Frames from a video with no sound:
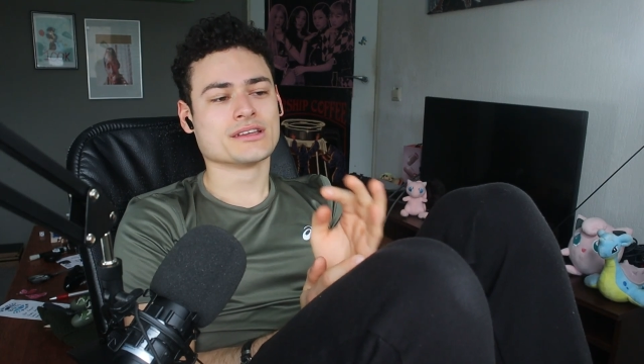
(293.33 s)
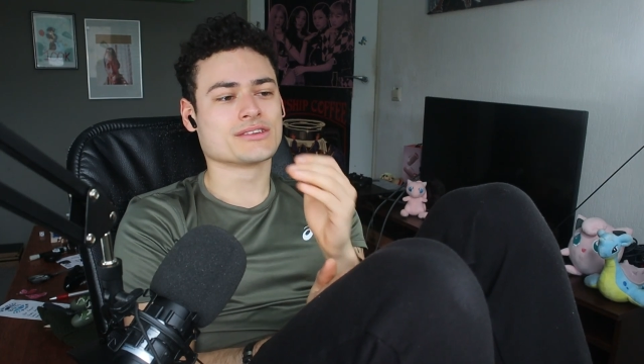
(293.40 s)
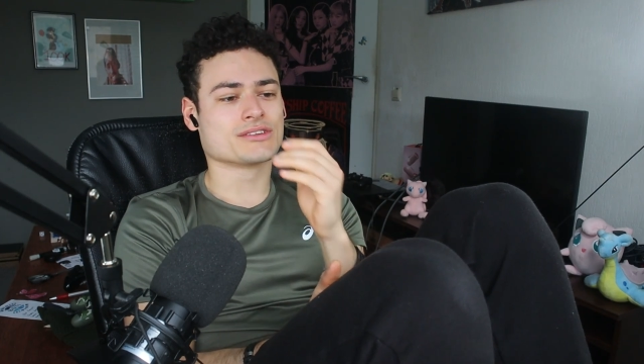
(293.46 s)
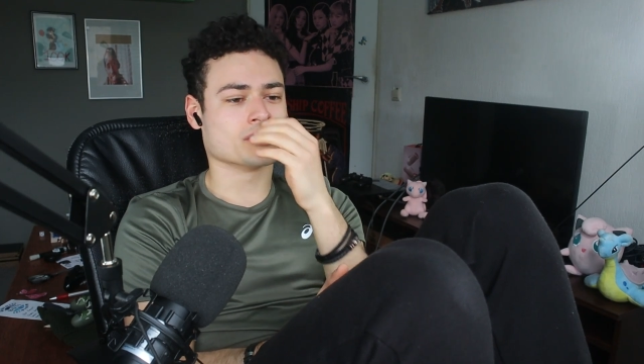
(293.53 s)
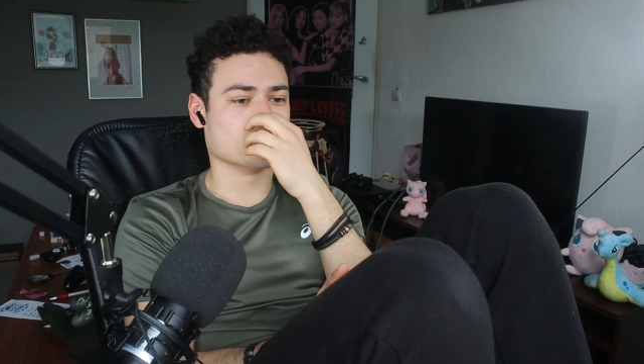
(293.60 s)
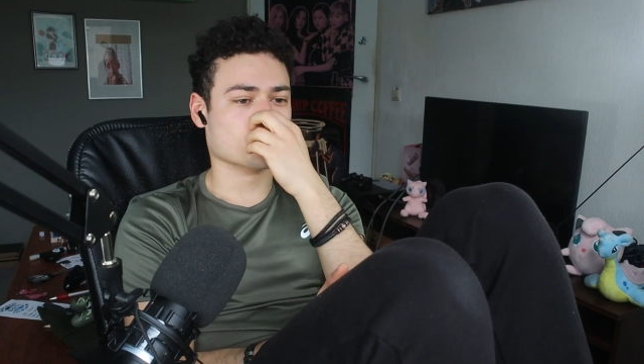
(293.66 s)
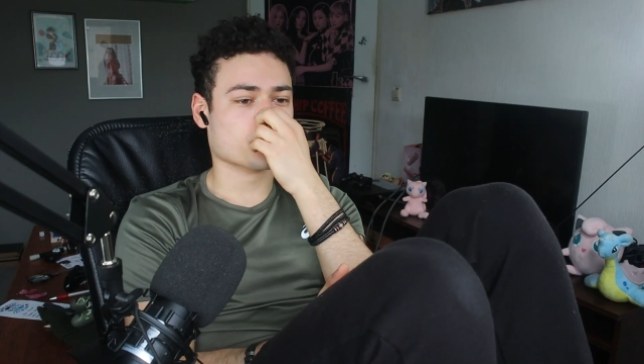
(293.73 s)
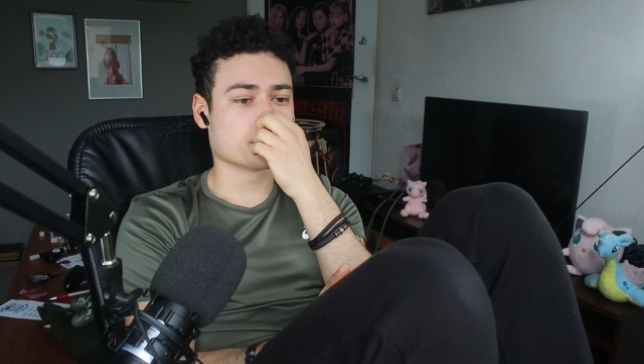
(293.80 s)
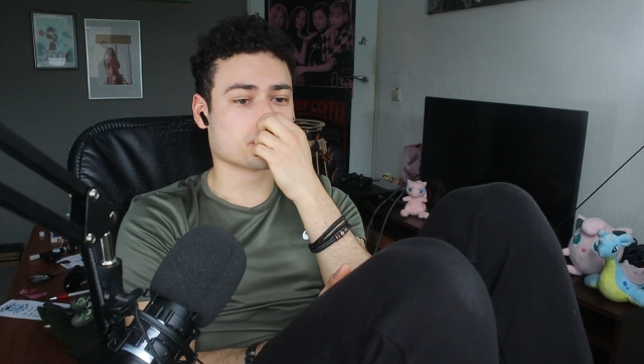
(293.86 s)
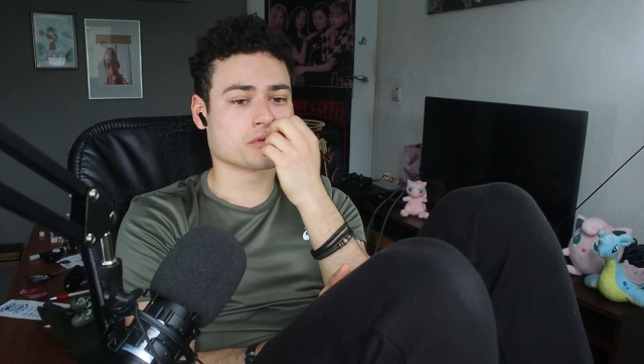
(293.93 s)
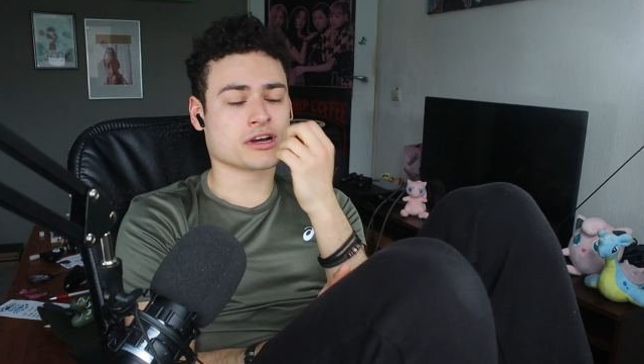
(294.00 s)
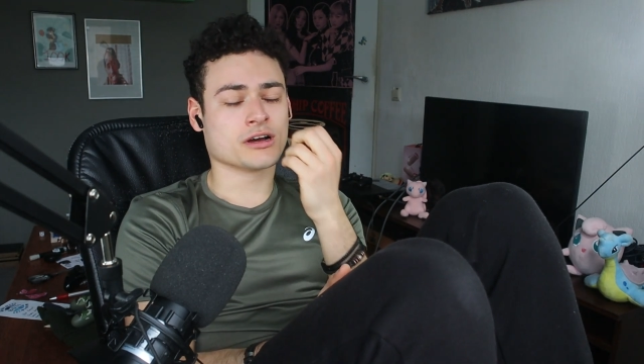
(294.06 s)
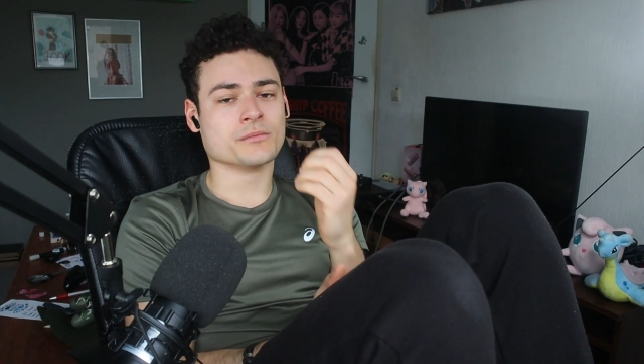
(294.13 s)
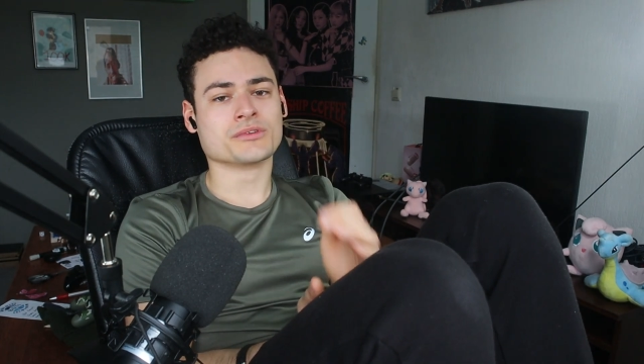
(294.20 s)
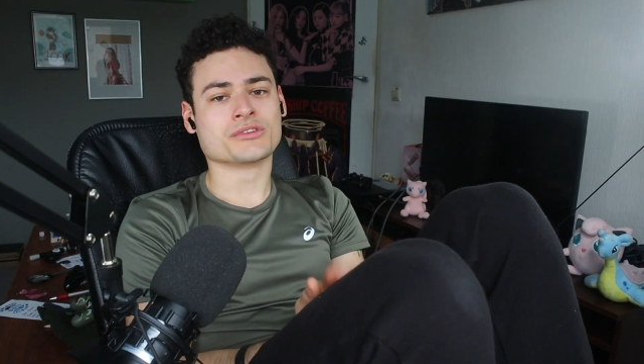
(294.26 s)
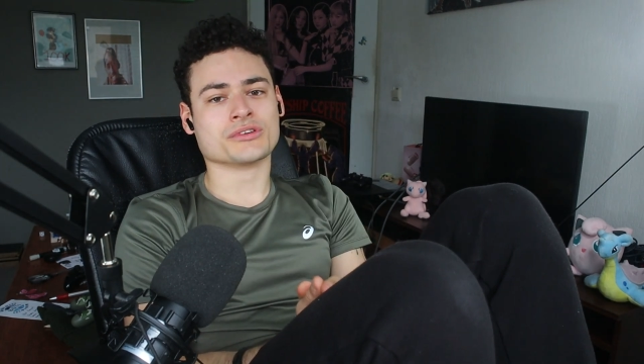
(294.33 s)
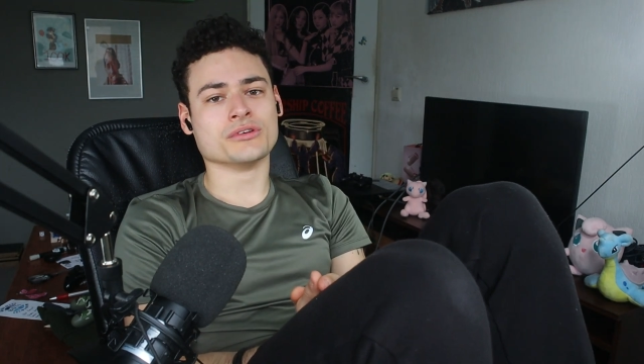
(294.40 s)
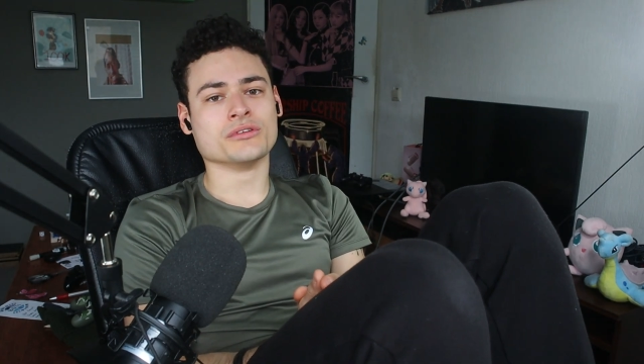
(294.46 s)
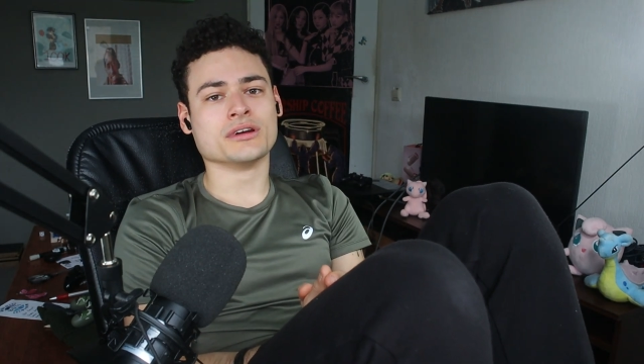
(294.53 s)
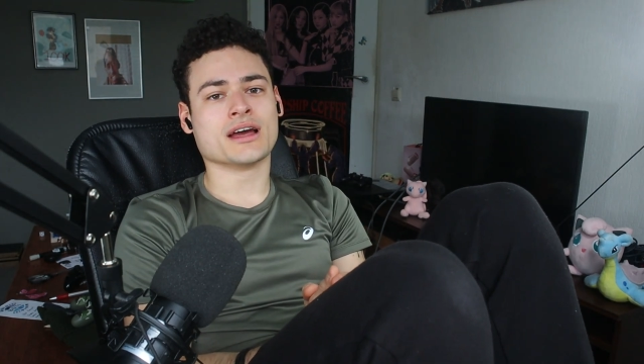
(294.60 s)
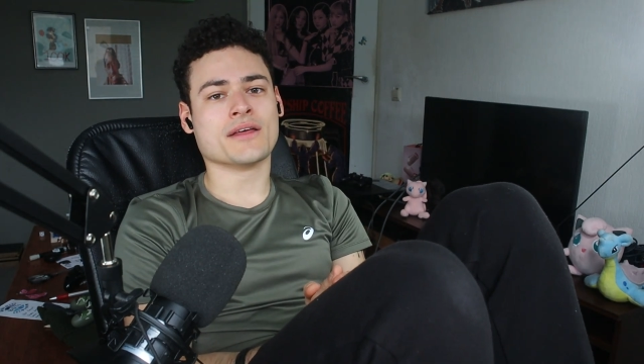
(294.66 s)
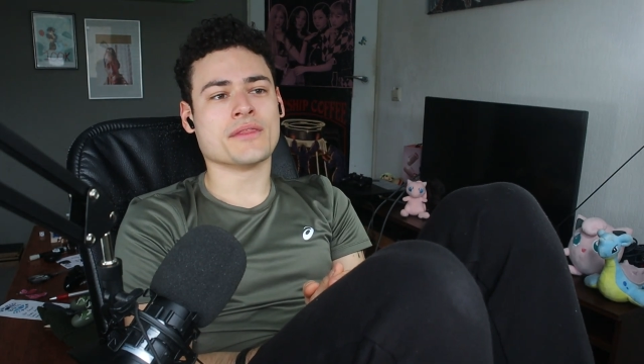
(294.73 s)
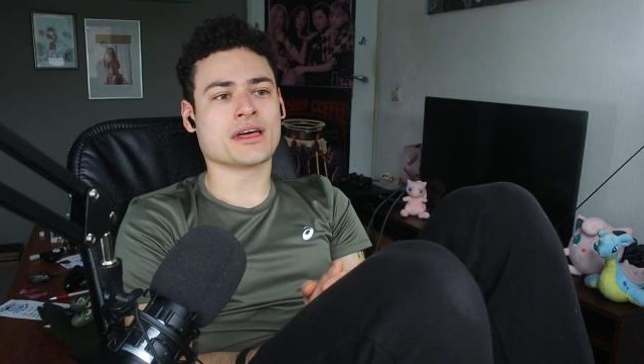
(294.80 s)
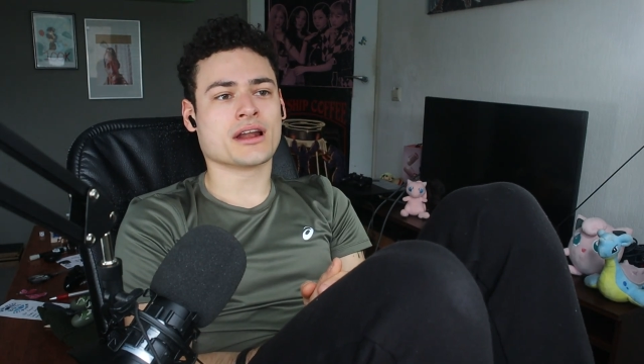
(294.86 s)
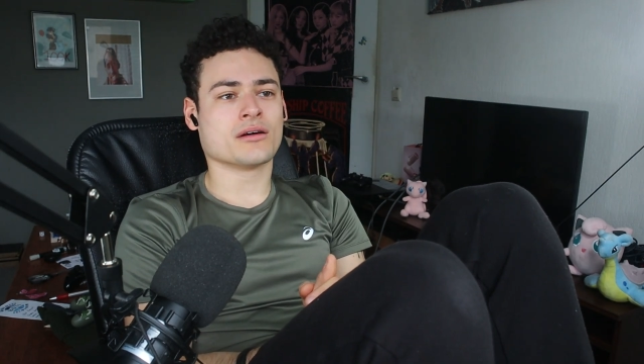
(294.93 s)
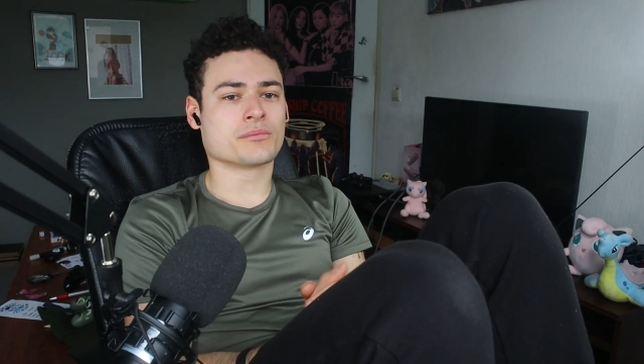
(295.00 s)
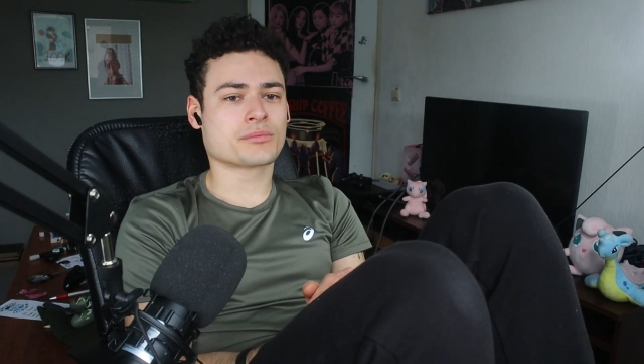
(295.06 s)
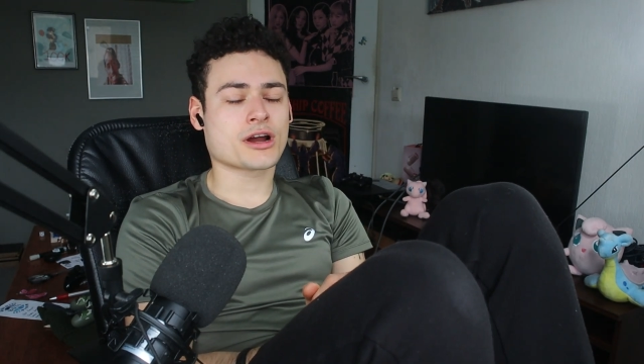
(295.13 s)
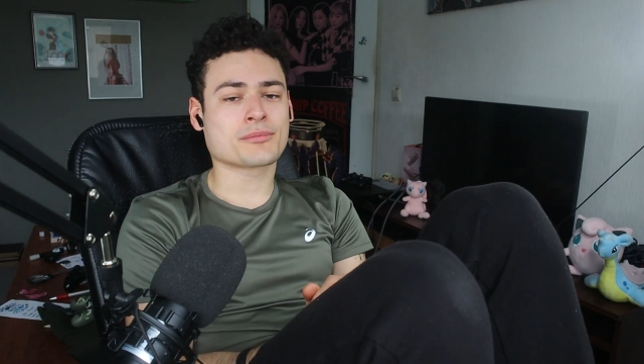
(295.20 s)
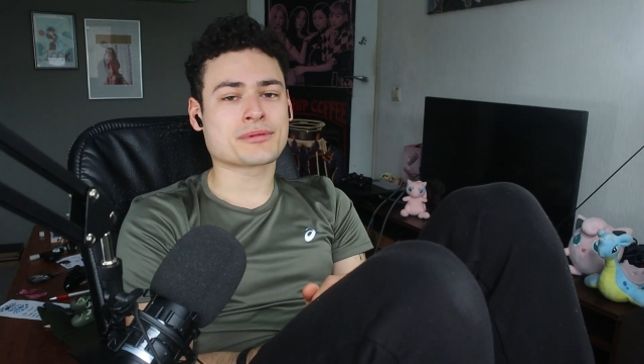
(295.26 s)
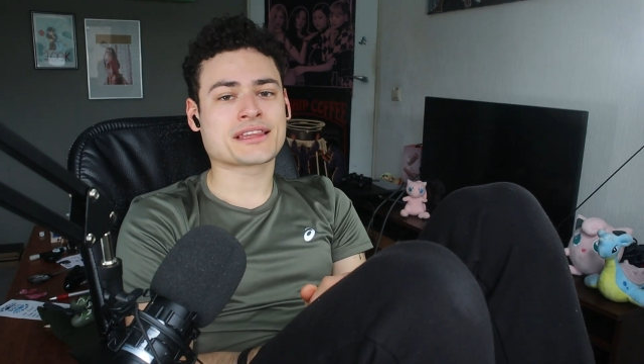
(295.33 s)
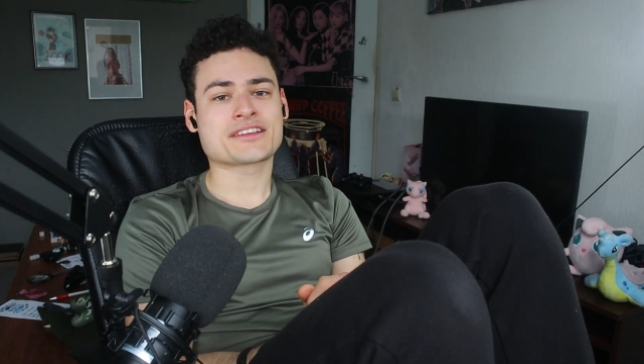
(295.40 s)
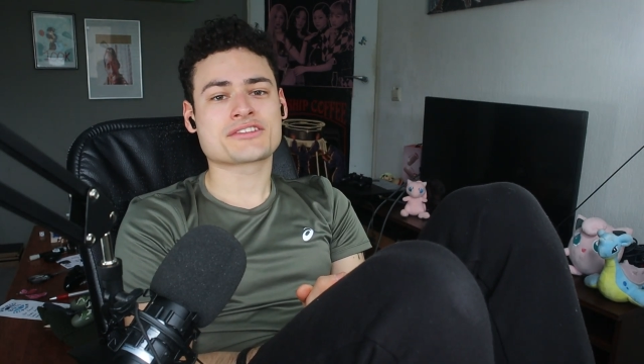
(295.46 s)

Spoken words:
so it'll come soon, and then I'll probably